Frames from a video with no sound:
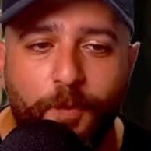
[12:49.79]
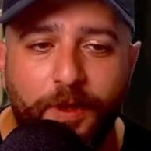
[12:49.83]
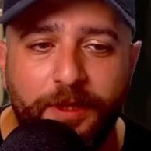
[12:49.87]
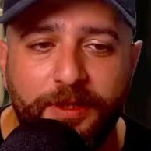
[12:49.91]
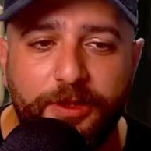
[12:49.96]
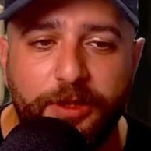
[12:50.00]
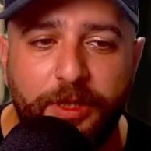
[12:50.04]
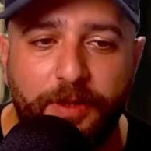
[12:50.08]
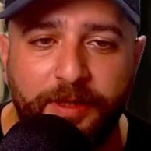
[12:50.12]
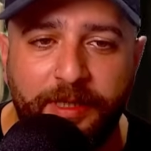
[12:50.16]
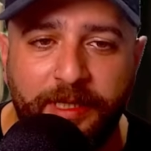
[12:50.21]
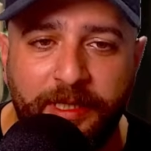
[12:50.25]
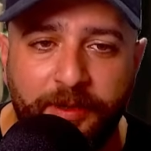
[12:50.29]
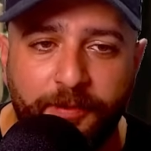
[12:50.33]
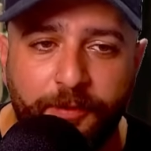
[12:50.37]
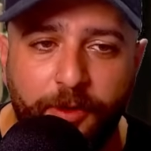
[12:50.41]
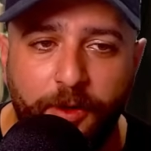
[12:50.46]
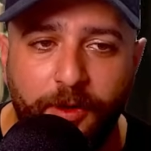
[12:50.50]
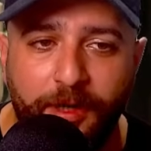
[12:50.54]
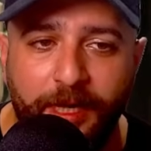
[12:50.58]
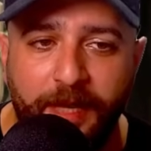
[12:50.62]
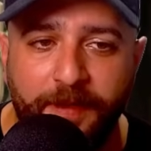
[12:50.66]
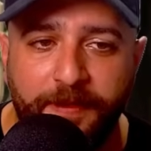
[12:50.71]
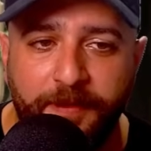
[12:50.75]
Once you're in
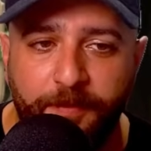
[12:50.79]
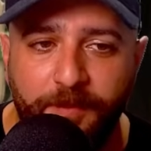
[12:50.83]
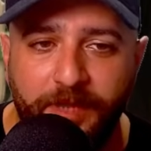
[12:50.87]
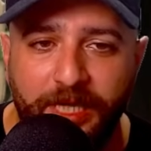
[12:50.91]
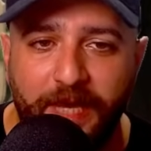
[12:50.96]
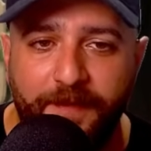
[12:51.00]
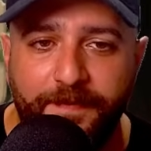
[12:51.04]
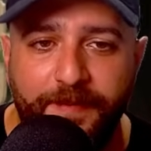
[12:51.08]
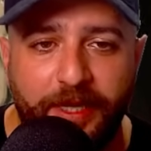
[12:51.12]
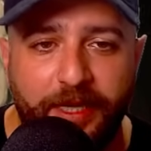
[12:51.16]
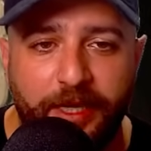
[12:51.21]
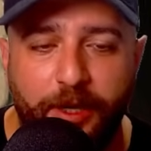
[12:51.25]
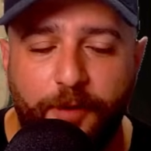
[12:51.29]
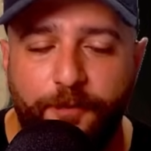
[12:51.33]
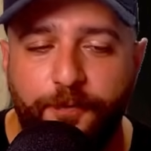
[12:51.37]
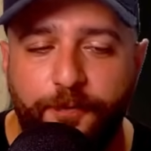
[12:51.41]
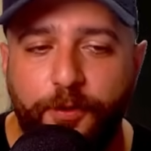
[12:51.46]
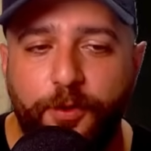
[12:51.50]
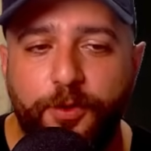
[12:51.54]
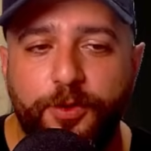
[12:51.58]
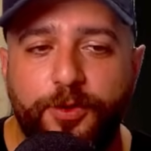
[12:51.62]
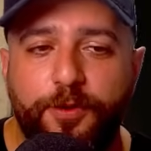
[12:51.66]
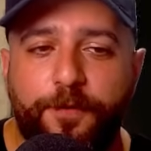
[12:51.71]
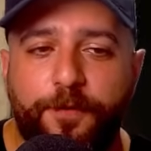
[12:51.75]
Heroic Anthem KvK, of
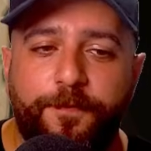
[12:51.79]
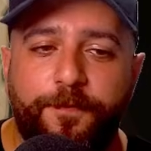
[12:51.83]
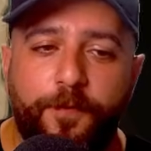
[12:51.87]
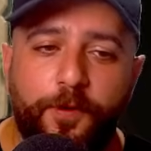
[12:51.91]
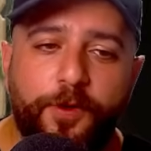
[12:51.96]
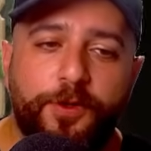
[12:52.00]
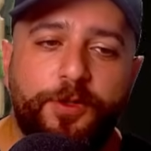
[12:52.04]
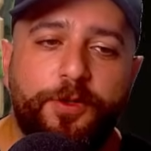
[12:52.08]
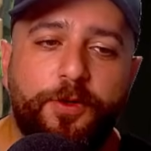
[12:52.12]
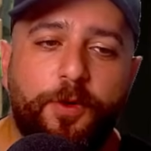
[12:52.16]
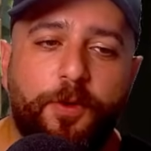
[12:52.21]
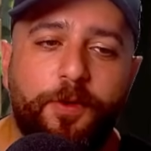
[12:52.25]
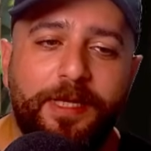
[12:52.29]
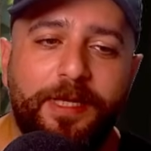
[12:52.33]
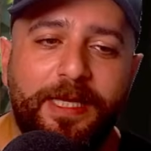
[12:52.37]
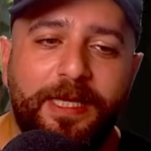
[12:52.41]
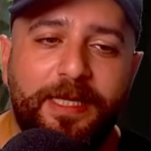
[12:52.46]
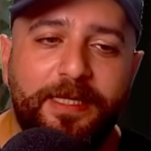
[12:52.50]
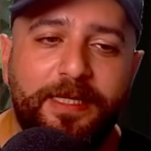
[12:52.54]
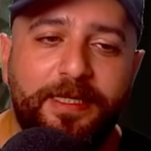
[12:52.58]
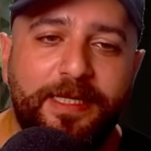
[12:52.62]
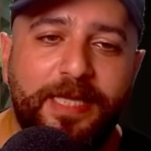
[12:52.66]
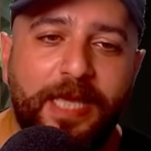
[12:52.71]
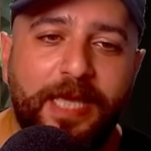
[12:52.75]
course, your first goal
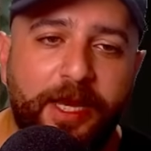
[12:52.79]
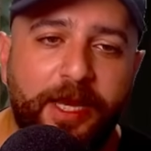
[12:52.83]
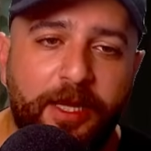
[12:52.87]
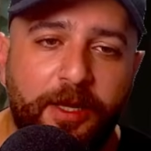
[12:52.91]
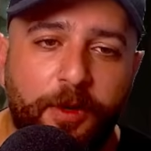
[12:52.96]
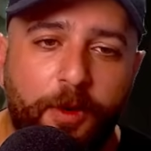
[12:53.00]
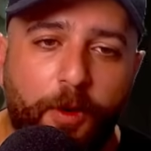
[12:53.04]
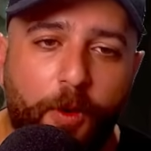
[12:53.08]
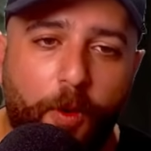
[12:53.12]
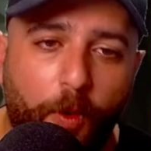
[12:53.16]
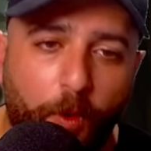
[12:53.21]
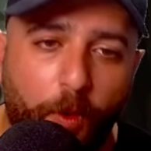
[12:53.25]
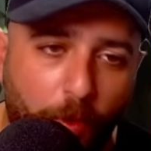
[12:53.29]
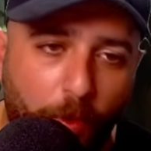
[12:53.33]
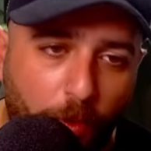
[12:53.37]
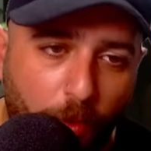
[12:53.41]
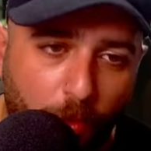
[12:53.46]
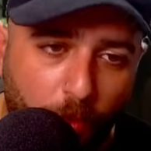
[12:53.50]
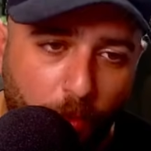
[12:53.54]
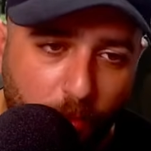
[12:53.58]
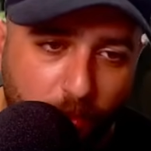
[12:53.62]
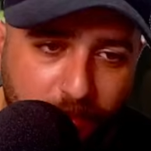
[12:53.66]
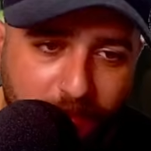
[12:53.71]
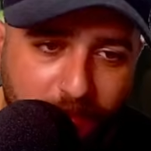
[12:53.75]
is getting
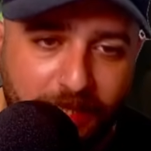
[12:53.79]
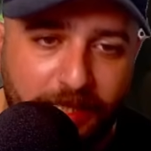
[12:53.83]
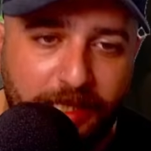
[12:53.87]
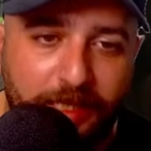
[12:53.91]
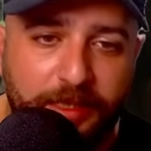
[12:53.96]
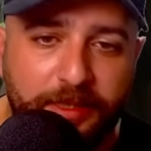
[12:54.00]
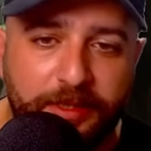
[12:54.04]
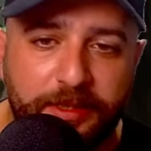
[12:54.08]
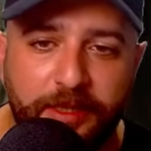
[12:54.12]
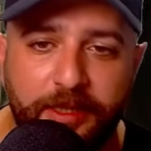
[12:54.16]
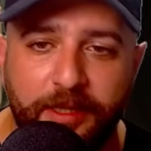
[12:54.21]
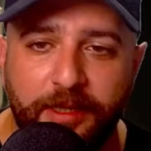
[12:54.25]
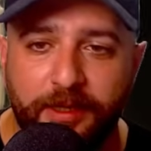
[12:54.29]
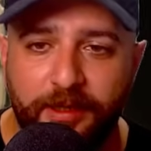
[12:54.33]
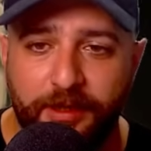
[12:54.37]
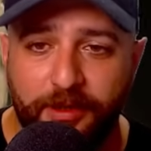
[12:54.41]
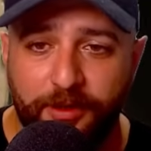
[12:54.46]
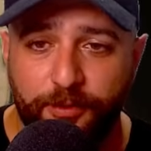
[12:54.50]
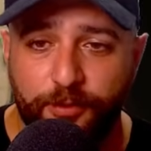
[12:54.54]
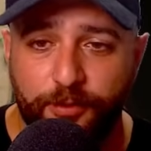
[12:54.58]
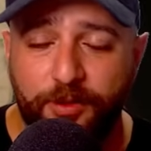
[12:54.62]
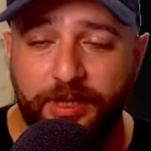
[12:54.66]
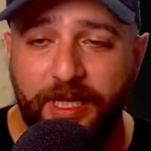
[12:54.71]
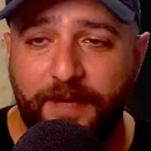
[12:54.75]
all these
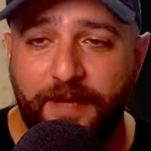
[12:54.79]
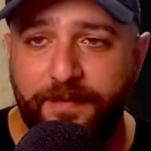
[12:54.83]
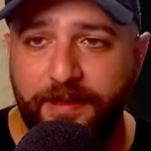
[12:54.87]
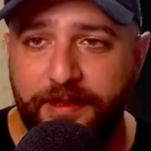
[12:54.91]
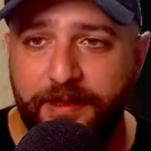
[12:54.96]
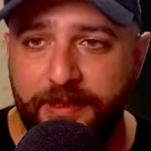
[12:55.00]
to level